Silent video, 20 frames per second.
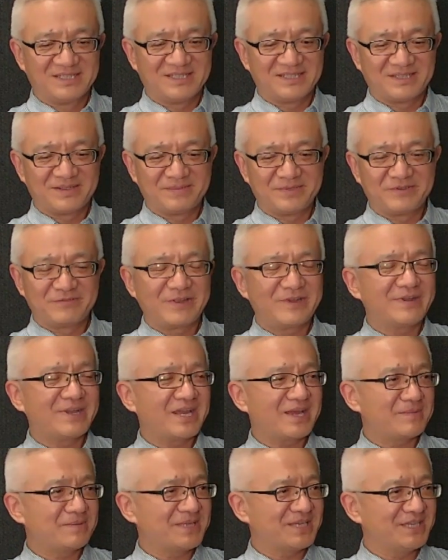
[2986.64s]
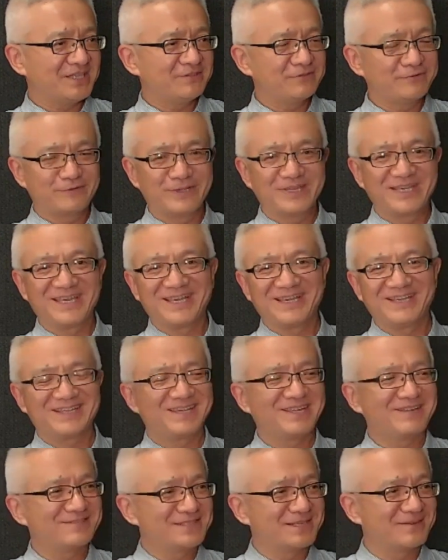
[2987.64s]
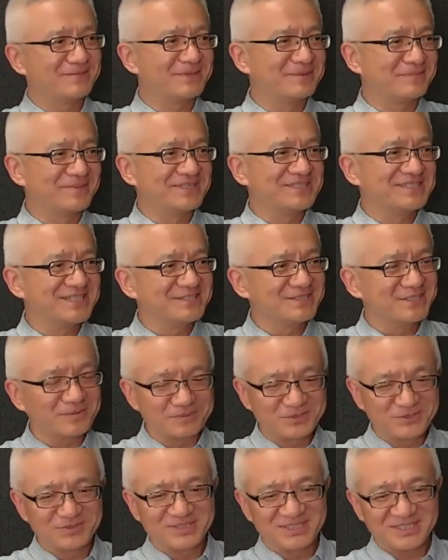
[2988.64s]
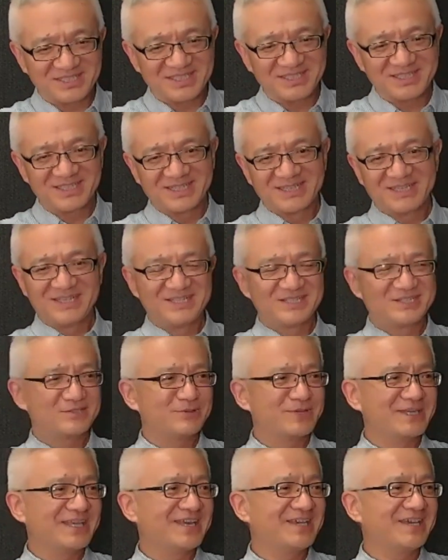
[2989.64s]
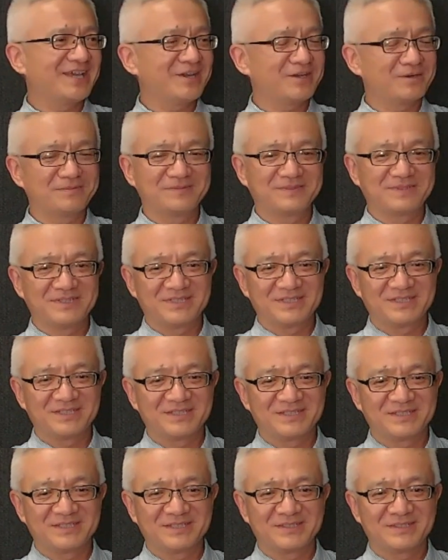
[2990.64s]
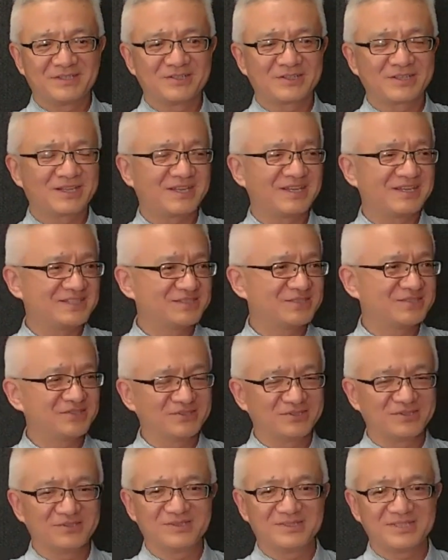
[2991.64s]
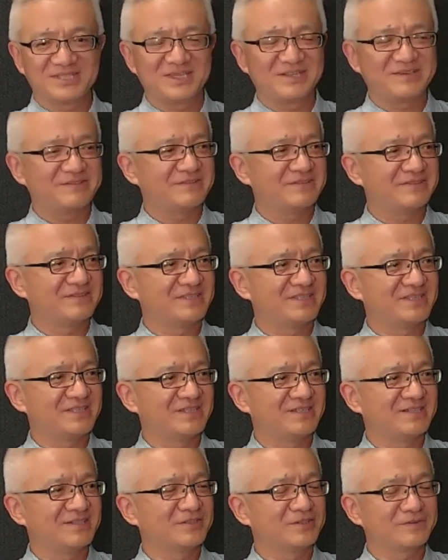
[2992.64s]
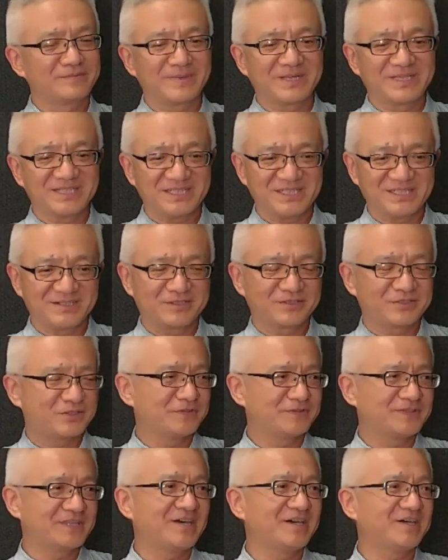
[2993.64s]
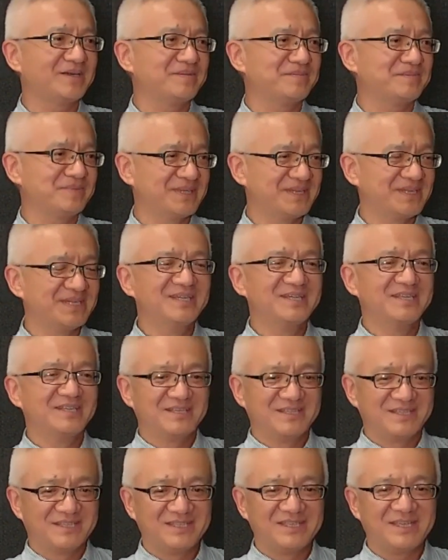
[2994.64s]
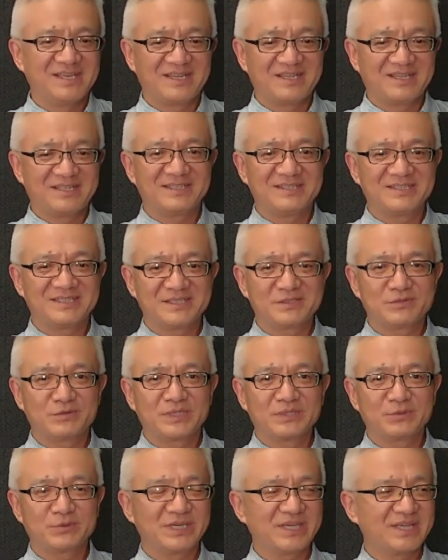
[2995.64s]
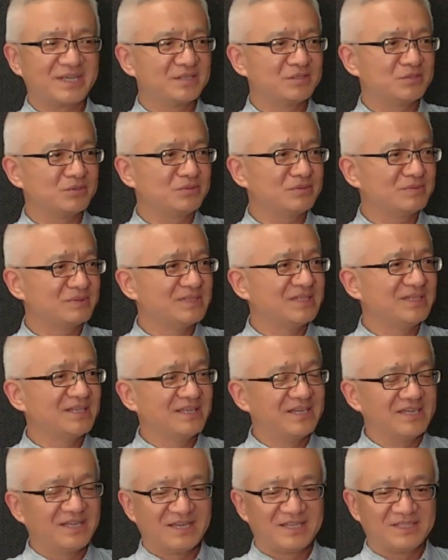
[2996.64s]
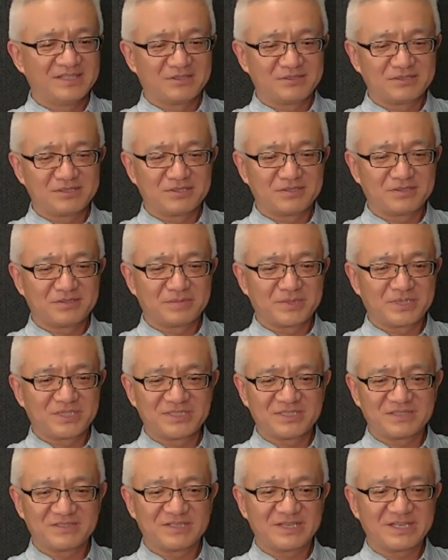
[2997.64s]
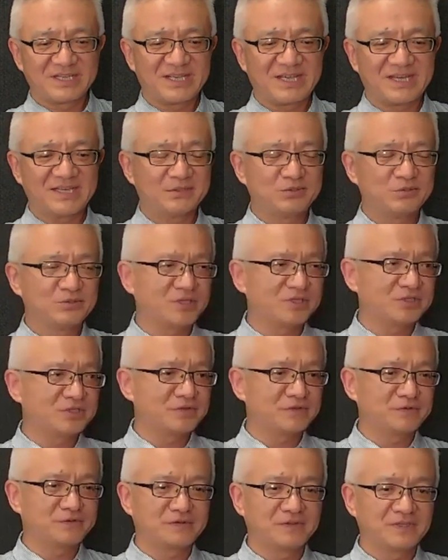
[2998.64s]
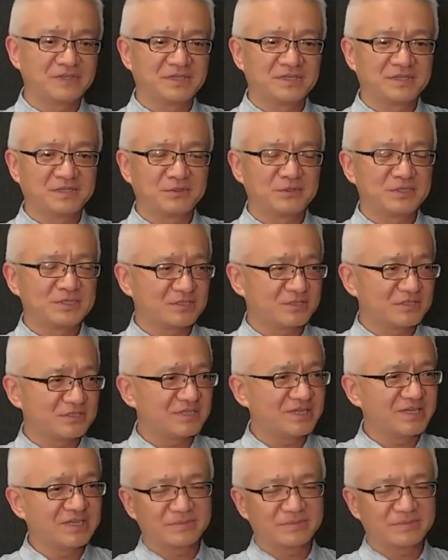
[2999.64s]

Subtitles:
be very happy if we can have some business opportunity. Can help our clients to be saving with a lot of money, a lot of time. Yeah, this is what we can do. And also personally, I do a lot of research and